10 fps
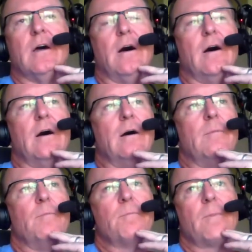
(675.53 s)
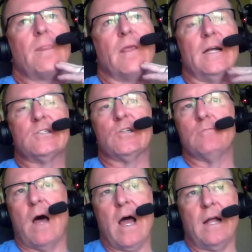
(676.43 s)
I
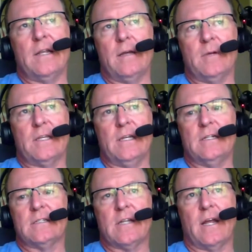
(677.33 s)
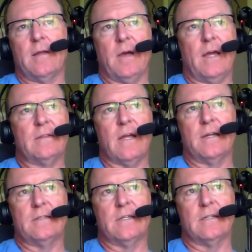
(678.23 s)
stood behind him at Kenan Stadium, 8th,
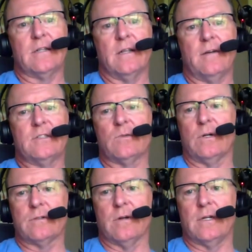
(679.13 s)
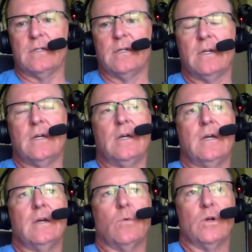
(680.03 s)
9th, 10th, 11th, 12th grade.
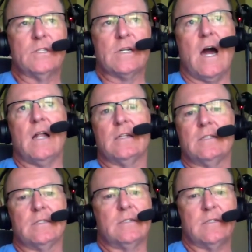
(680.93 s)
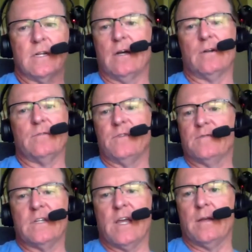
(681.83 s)
Went to college, did
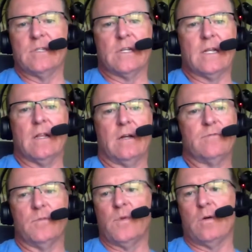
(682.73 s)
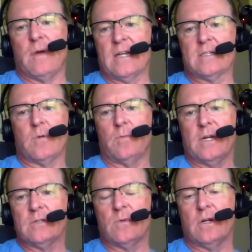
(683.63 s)
150 games at Elon, football, basketball,
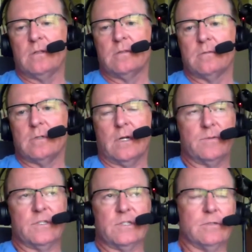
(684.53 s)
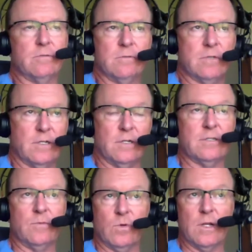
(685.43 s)
baseball when I was a student. And there's
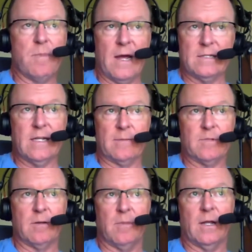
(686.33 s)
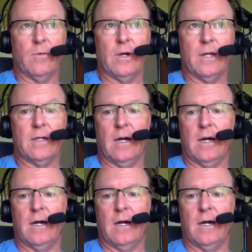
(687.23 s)
some really bad tape there, by the way.